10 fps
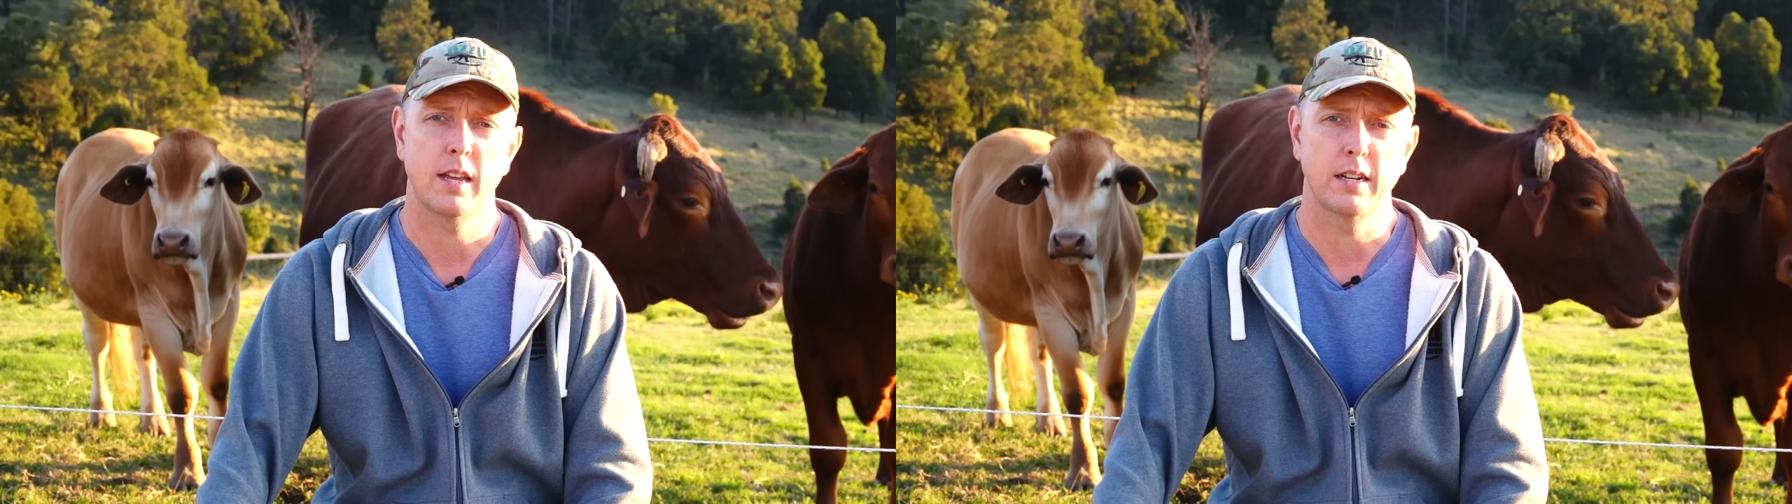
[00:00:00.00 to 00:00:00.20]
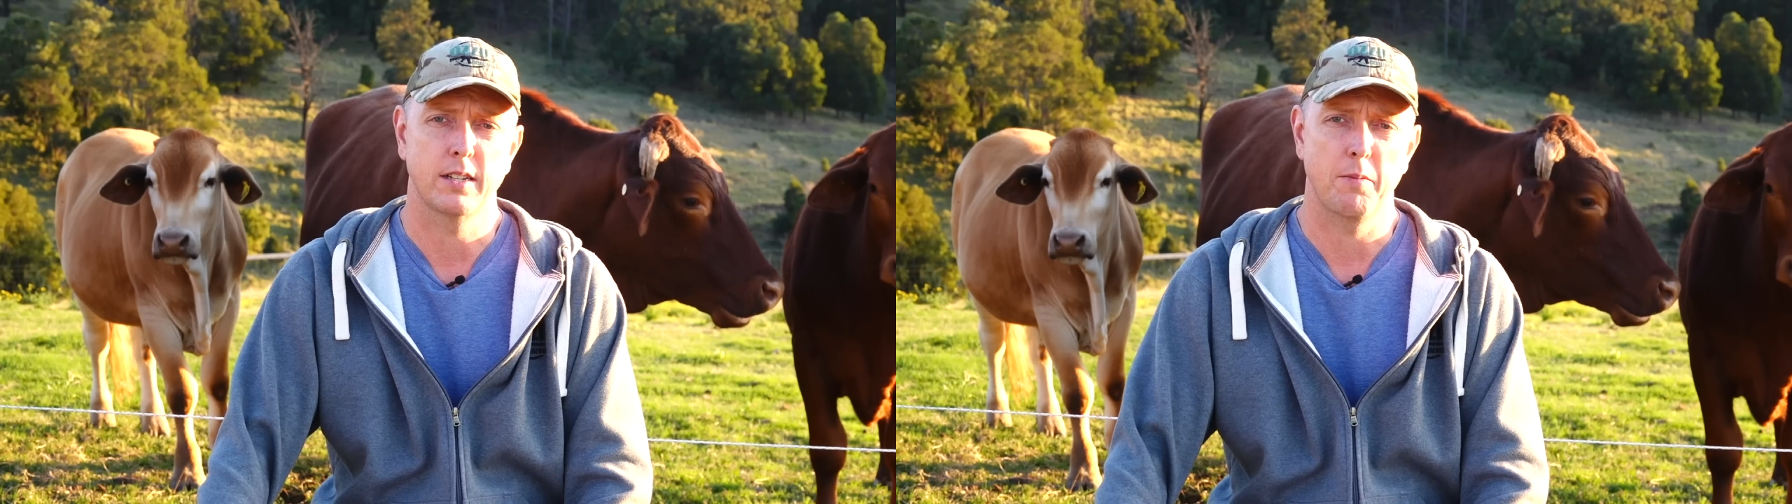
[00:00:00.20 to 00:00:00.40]

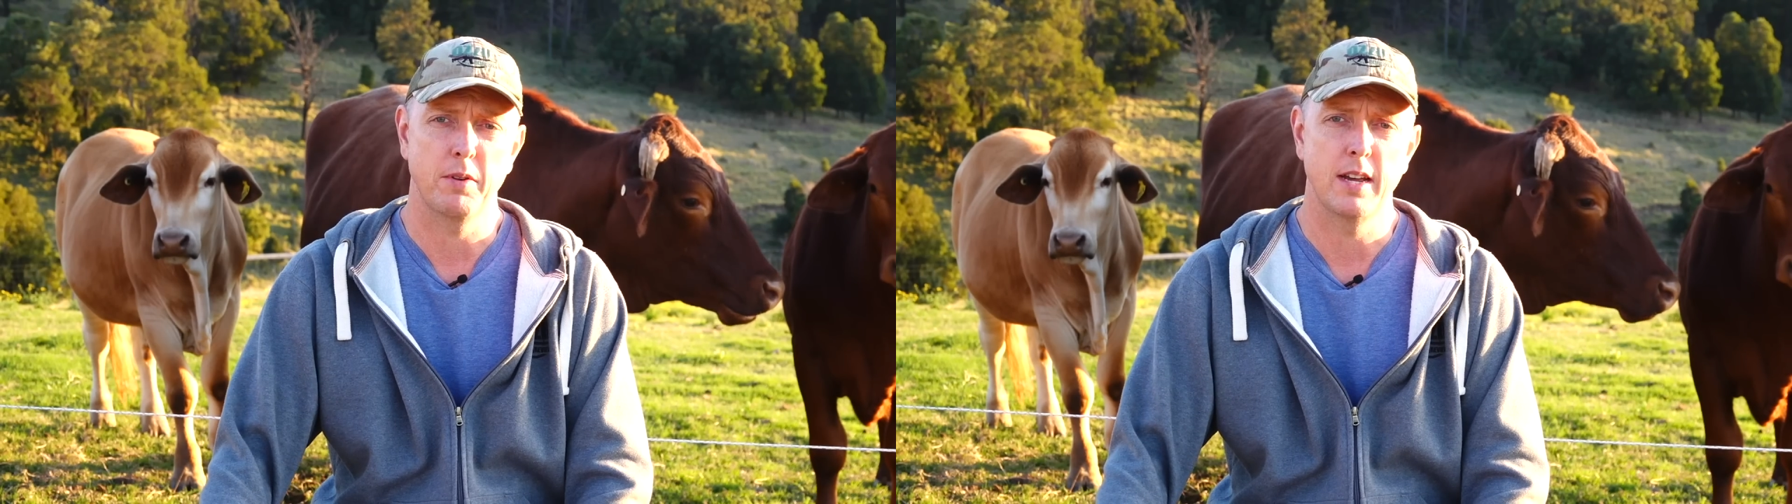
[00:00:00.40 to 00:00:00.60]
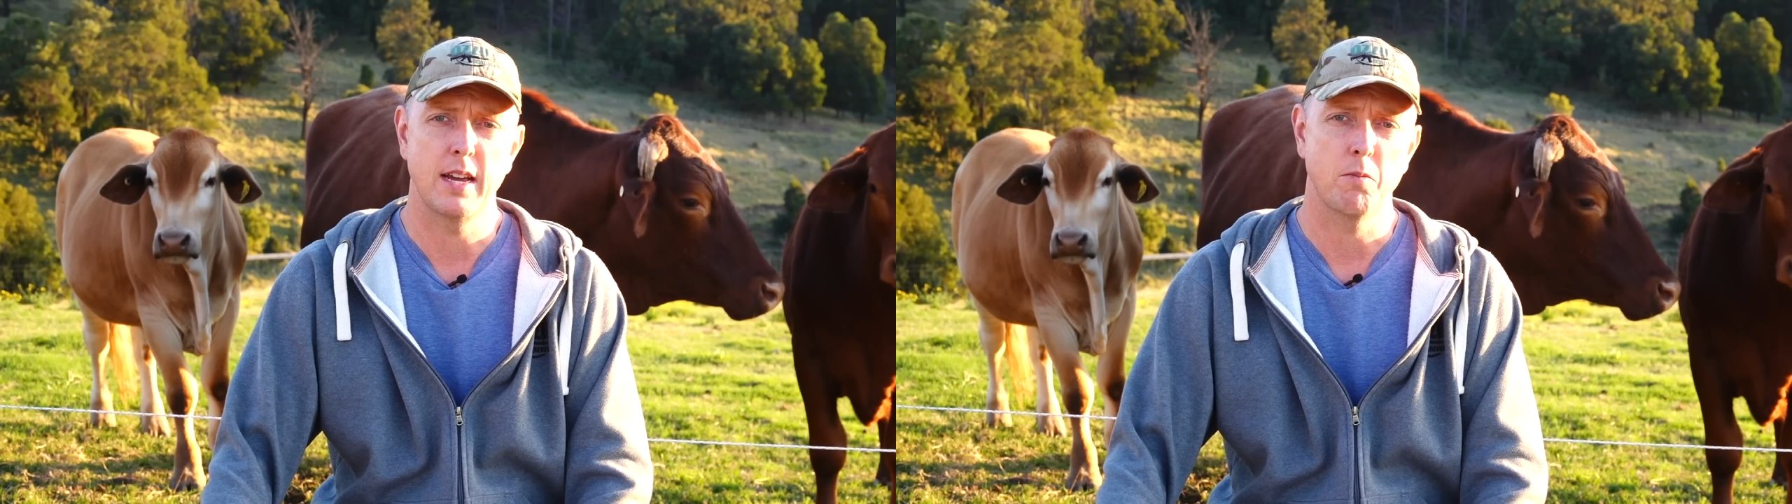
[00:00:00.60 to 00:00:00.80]
get
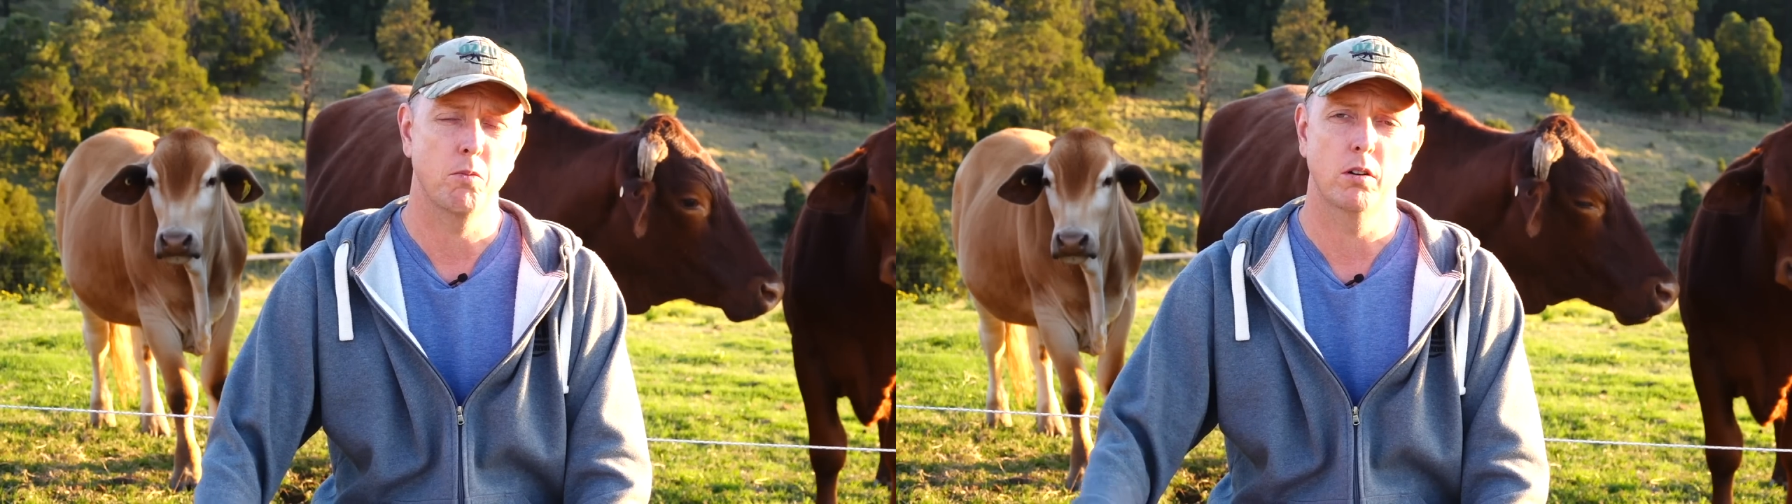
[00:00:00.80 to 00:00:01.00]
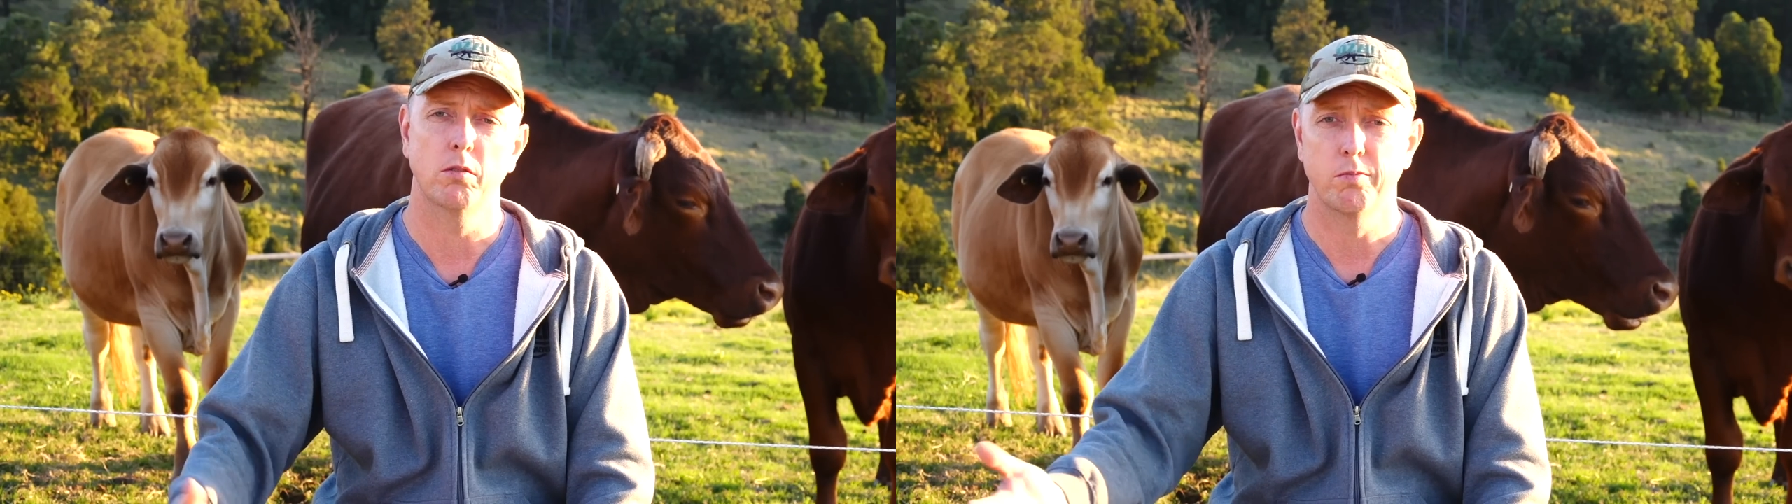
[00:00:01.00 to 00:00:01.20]
something to eat,
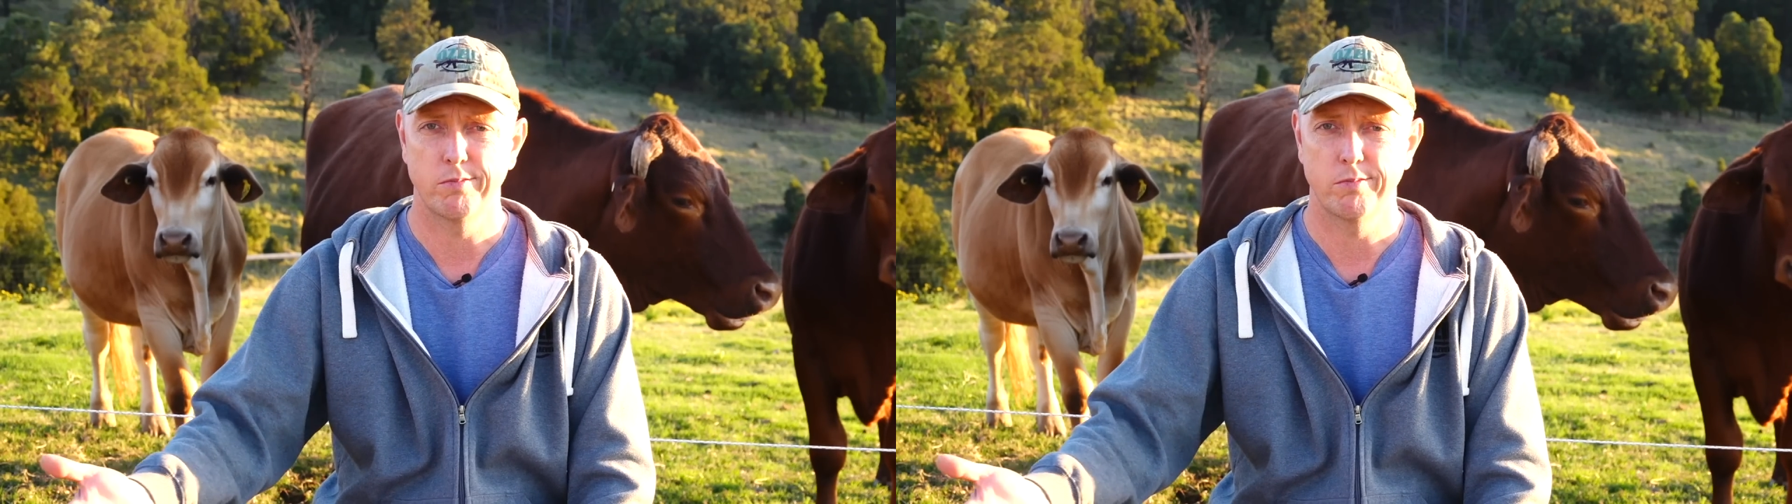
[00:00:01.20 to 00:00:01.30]
well,